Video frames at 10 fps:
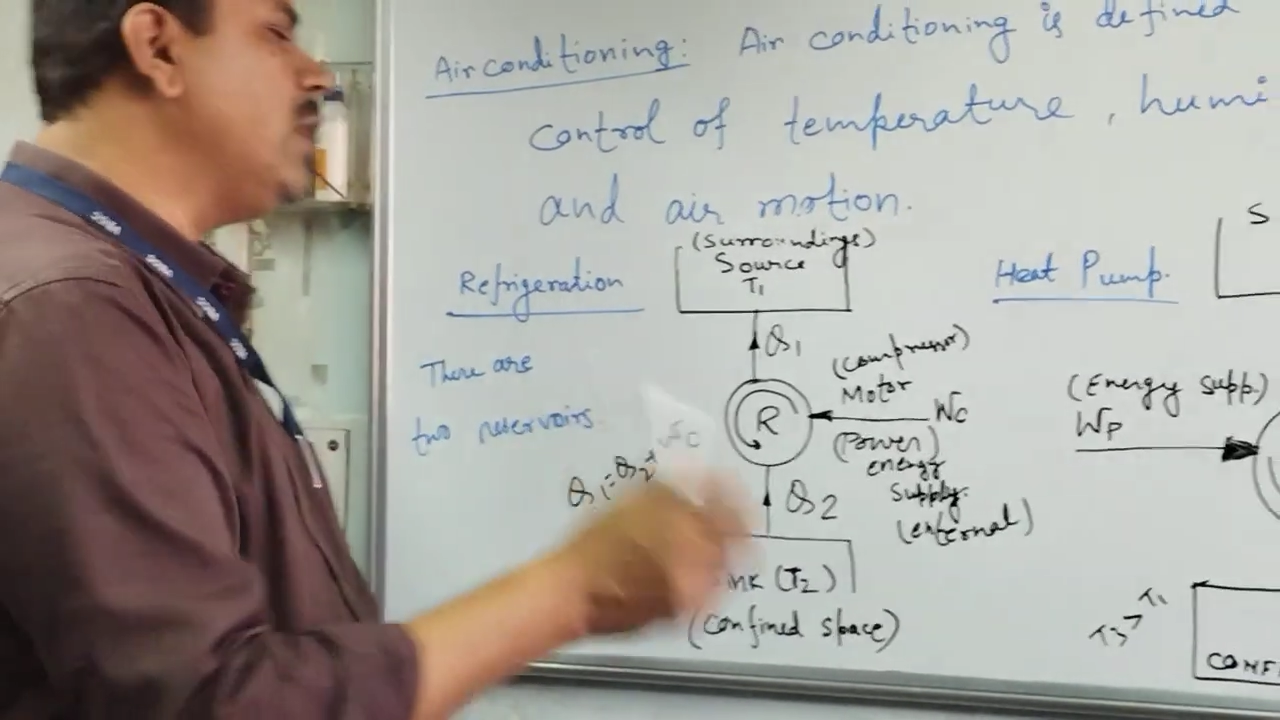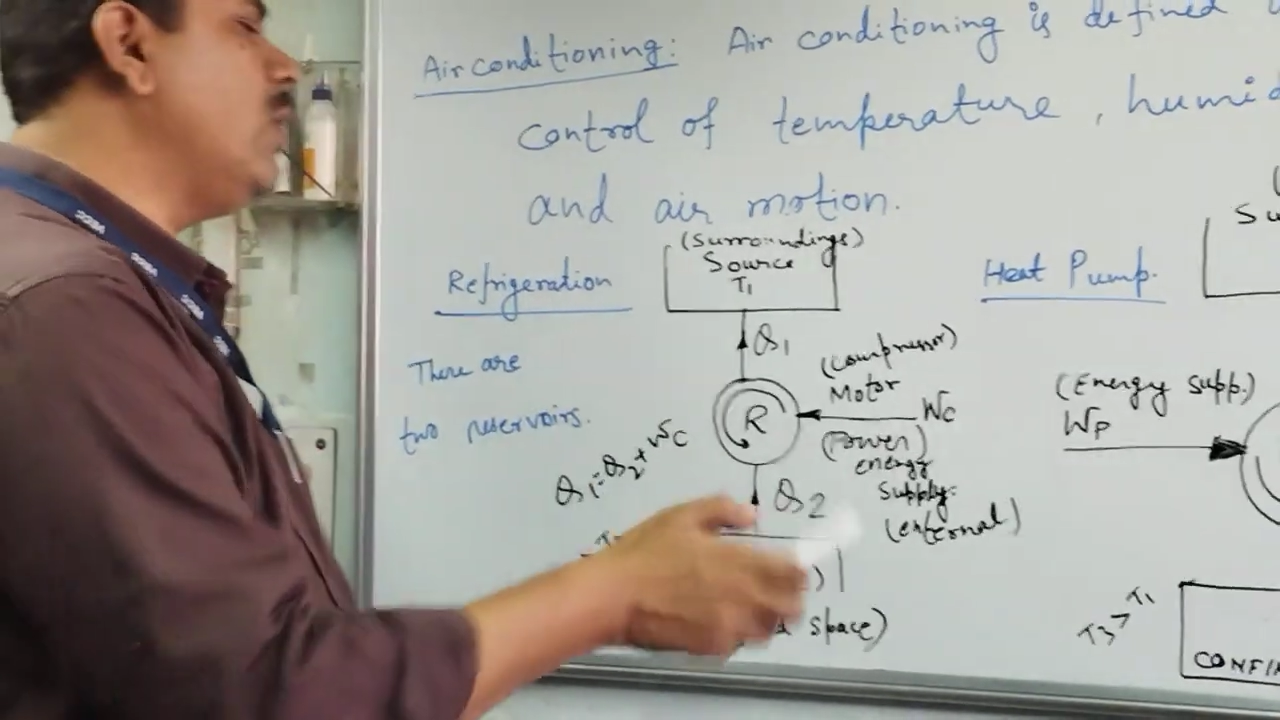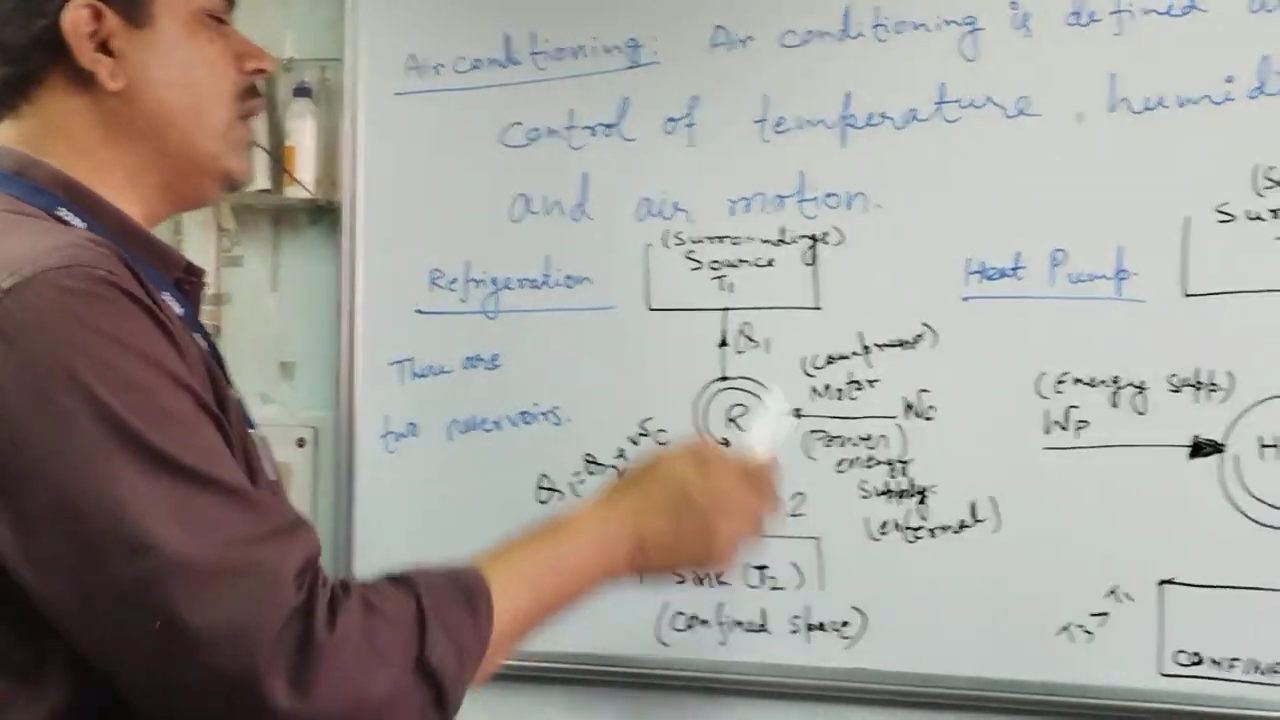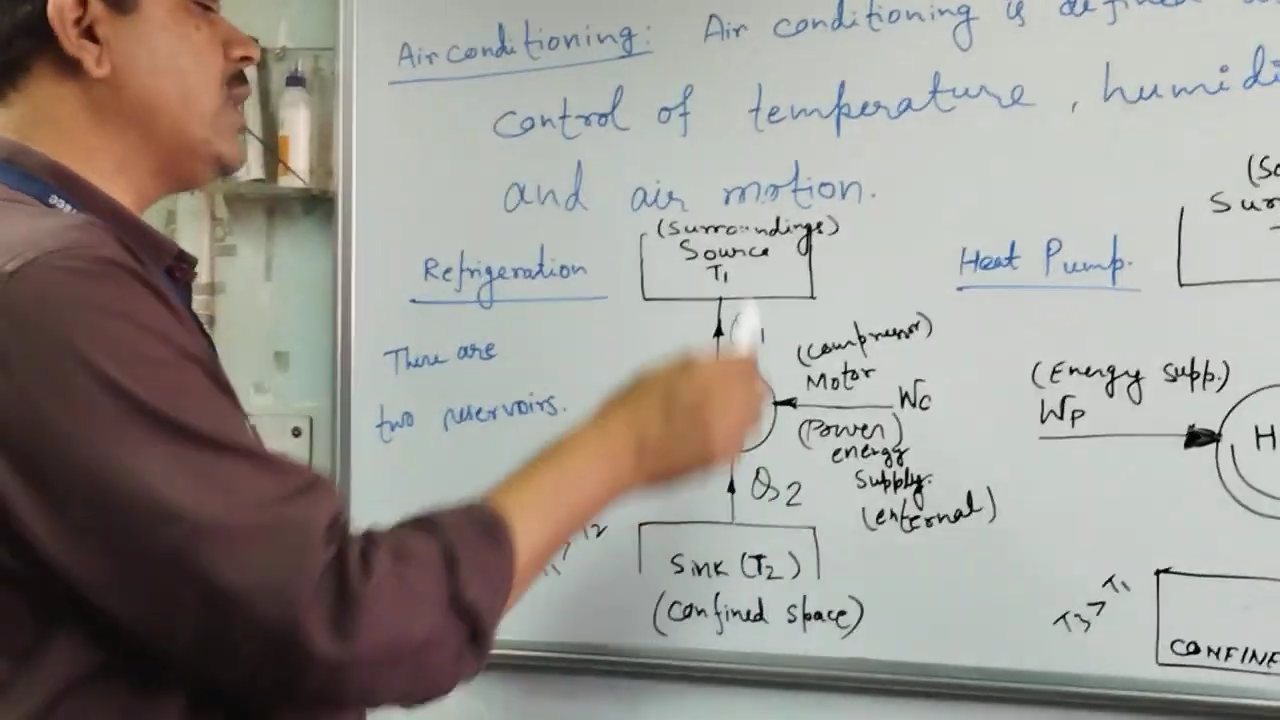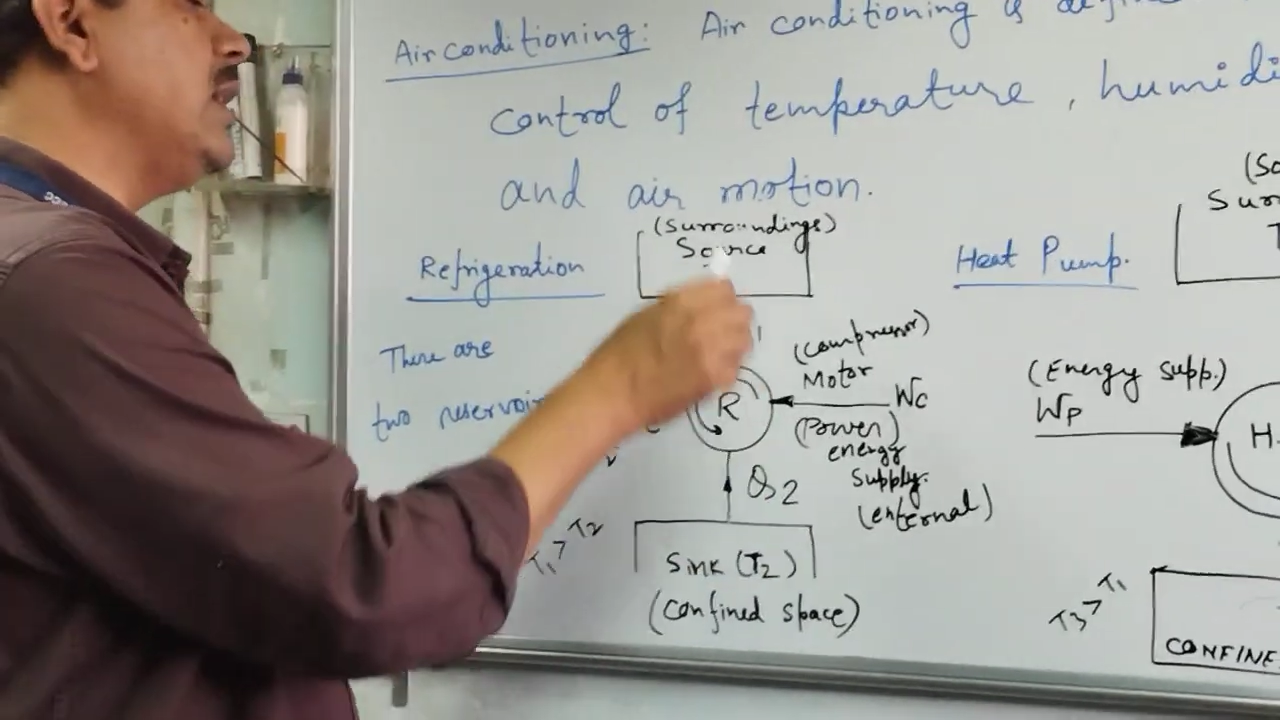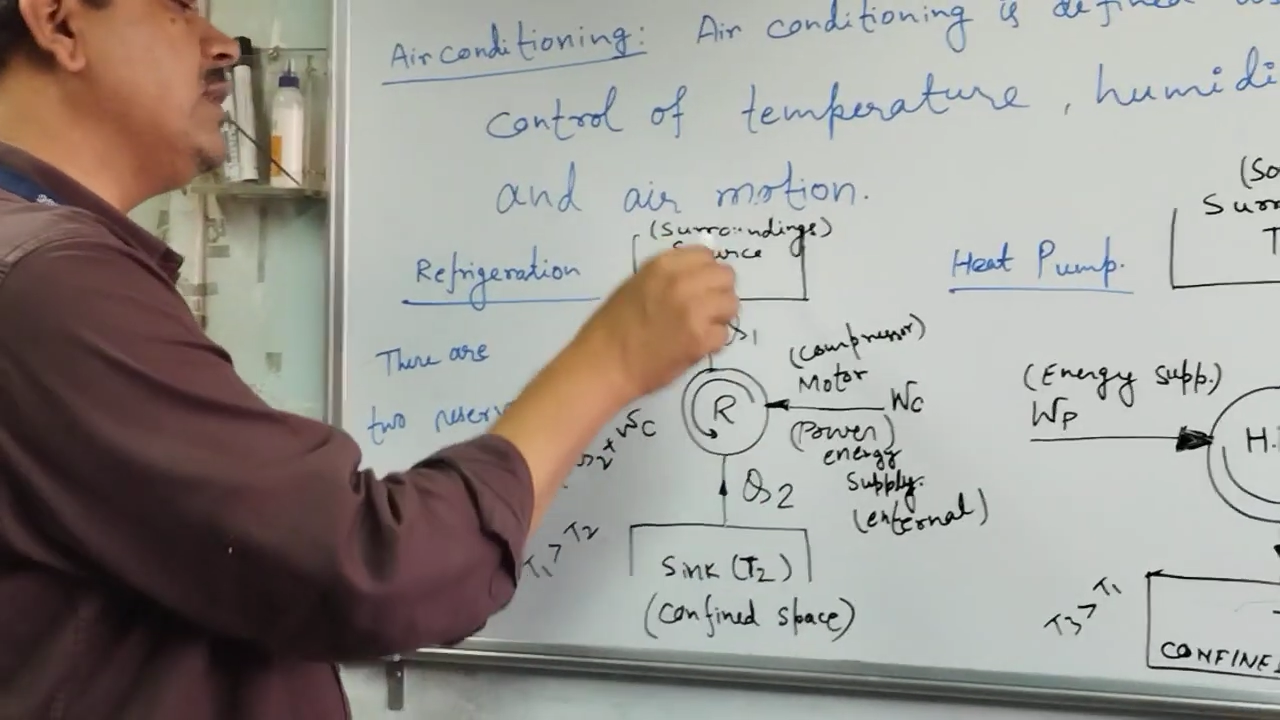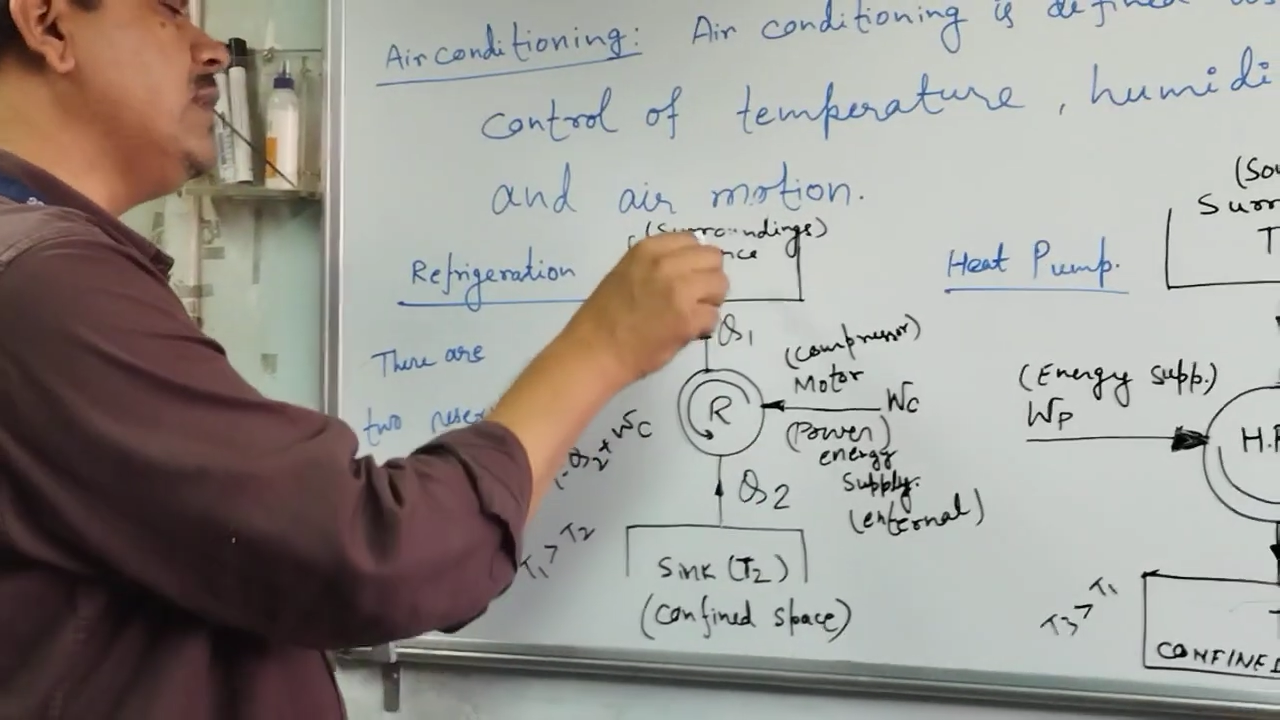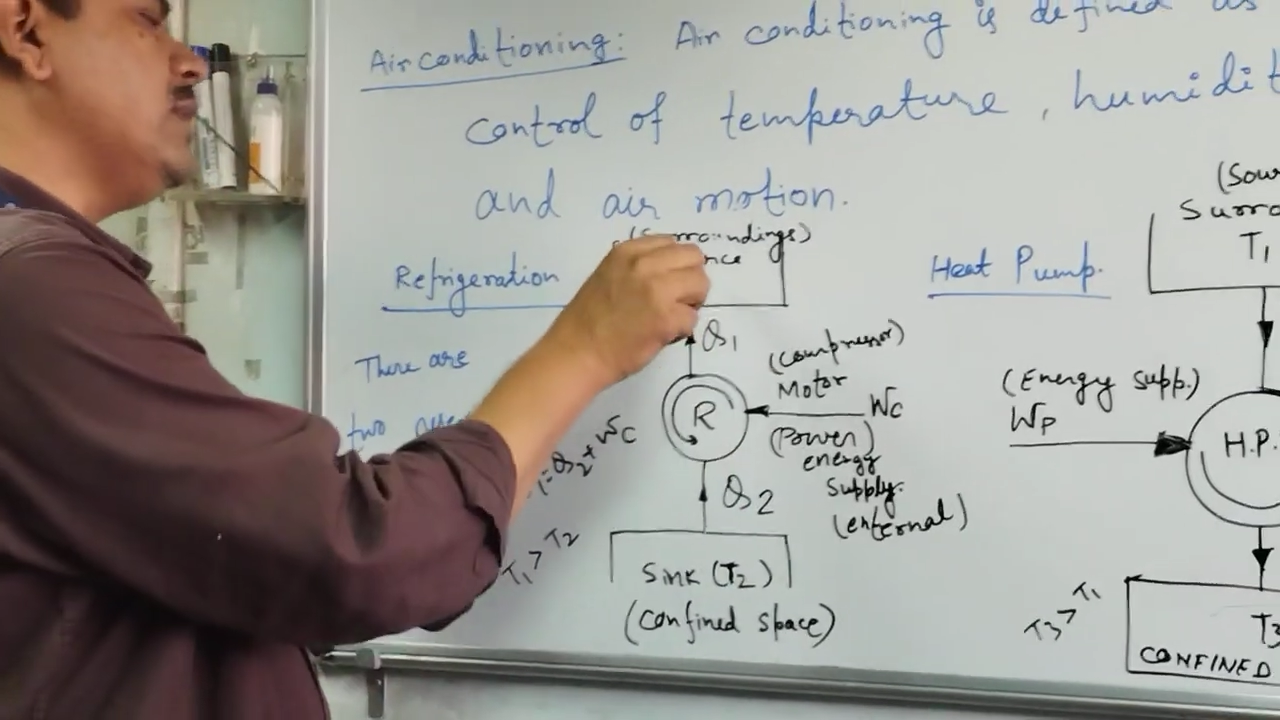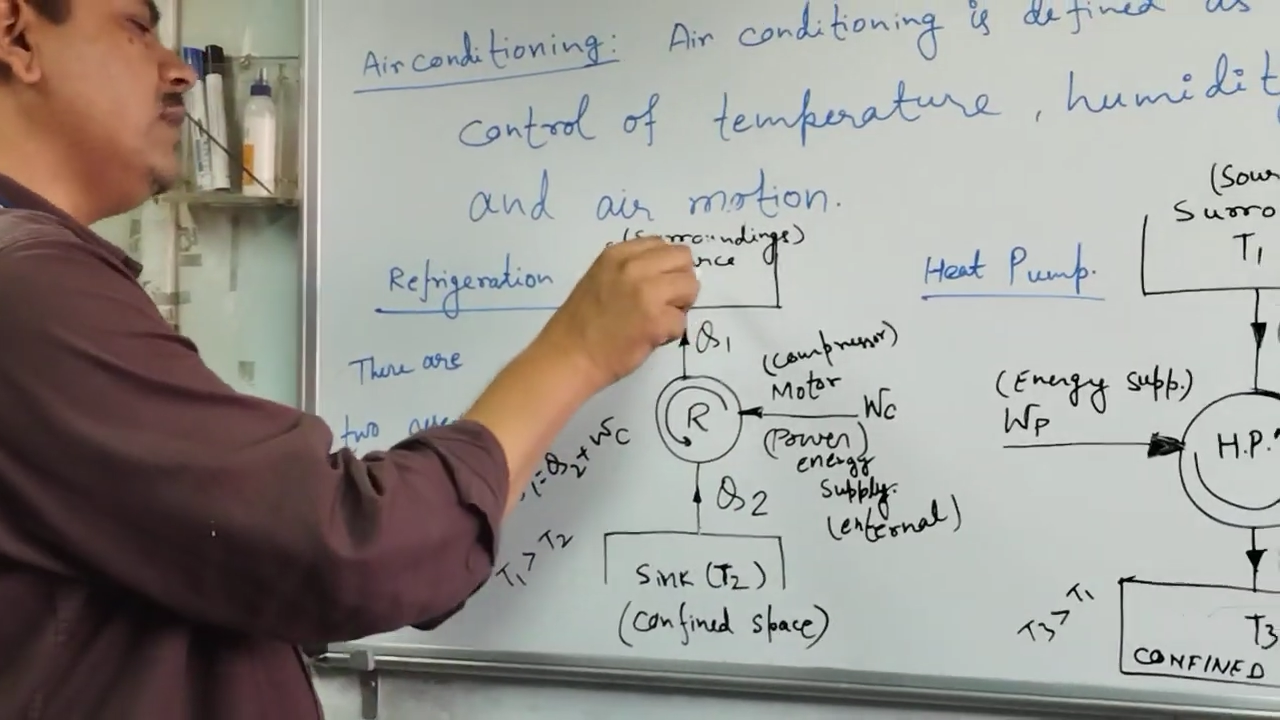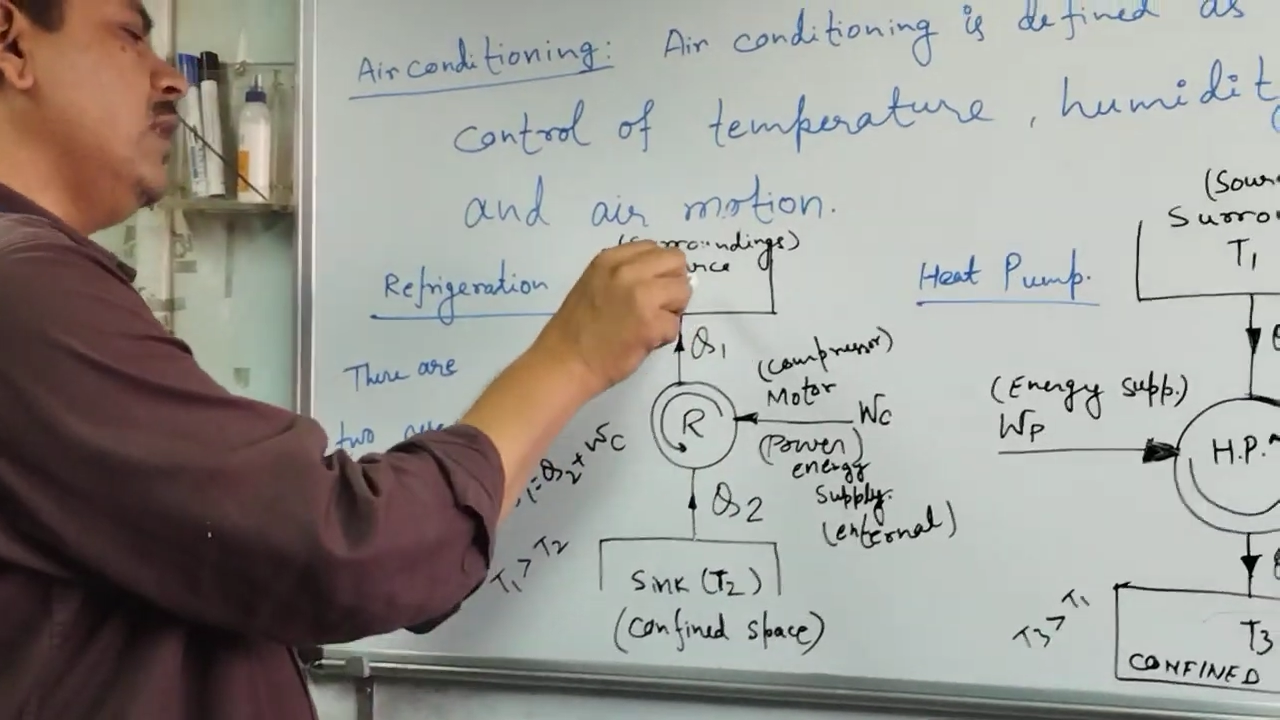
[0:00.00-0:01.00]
lower than the